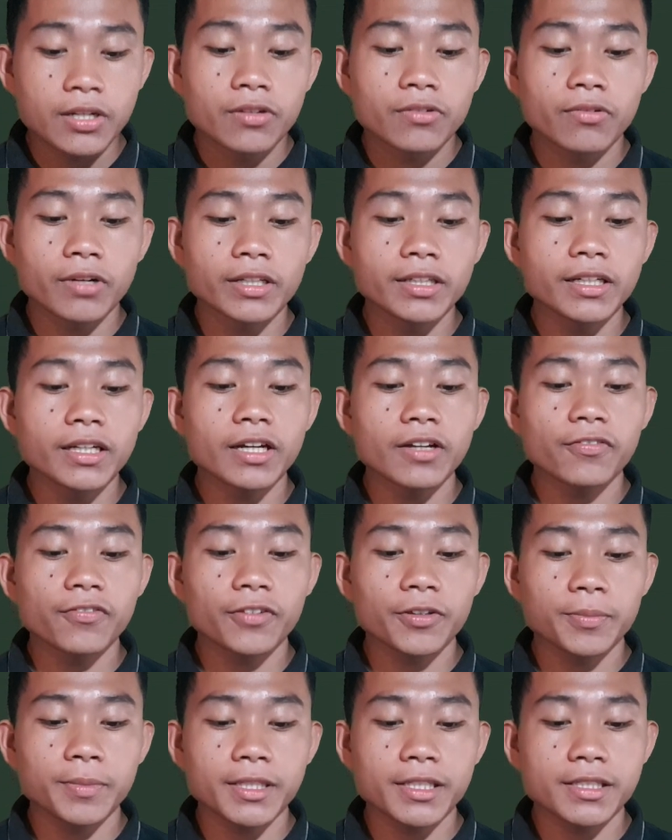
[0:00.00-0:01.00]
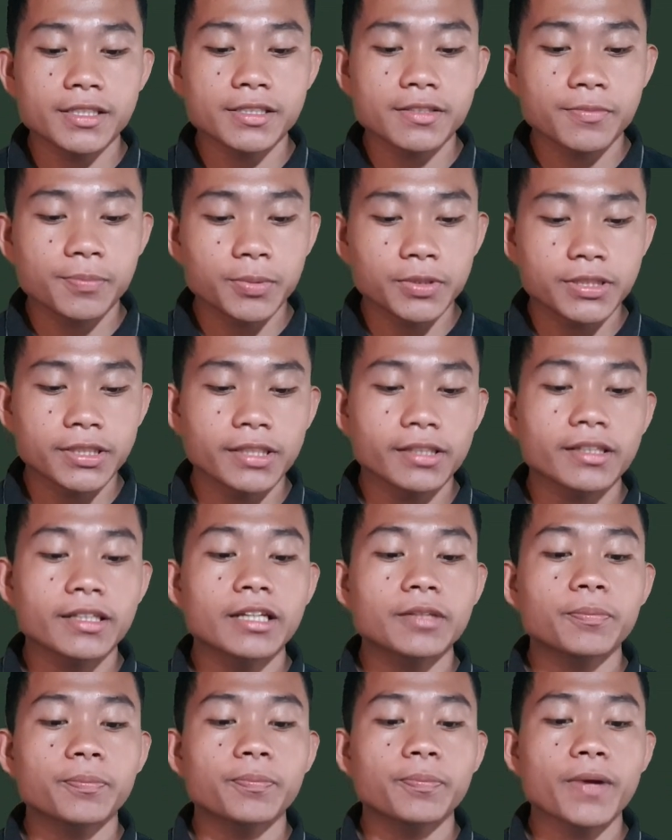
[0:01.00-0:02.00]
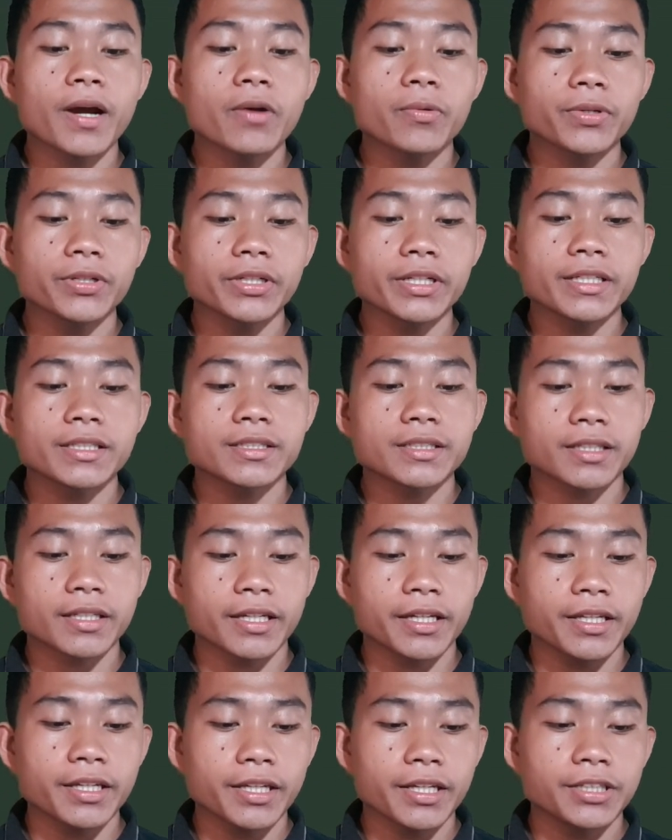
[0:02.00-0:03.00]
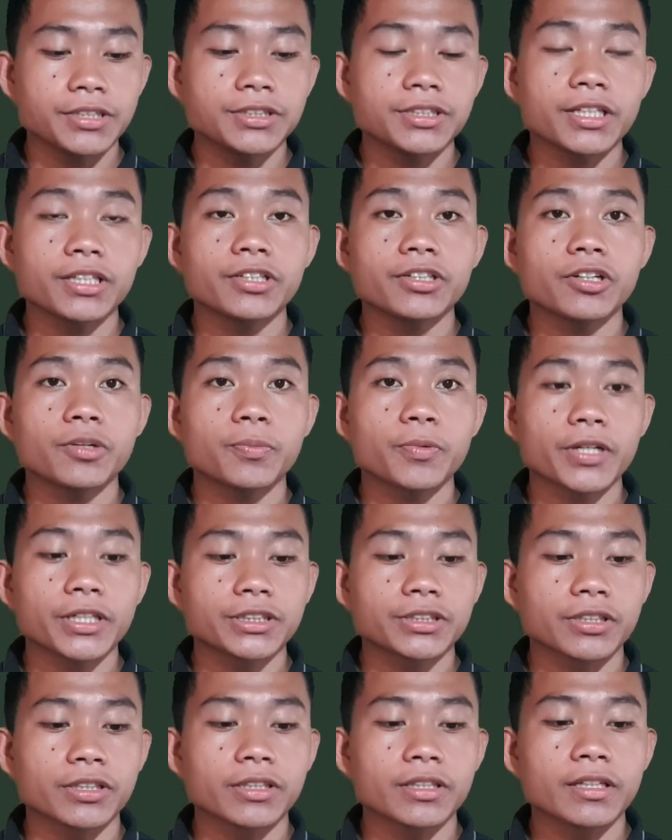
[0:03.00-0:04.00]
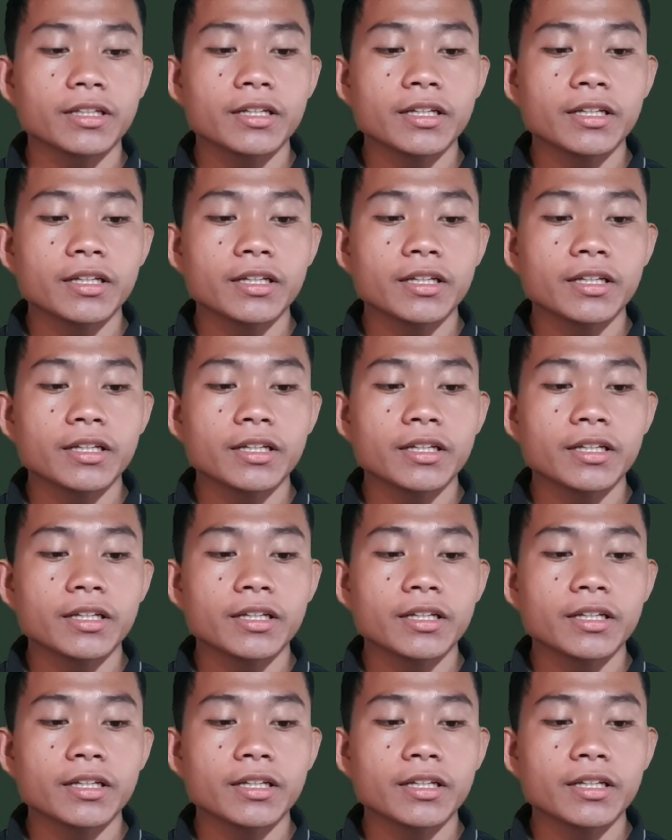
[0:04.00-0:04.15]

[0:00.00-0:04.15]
Radical feminists posit that power is key in gender oppression.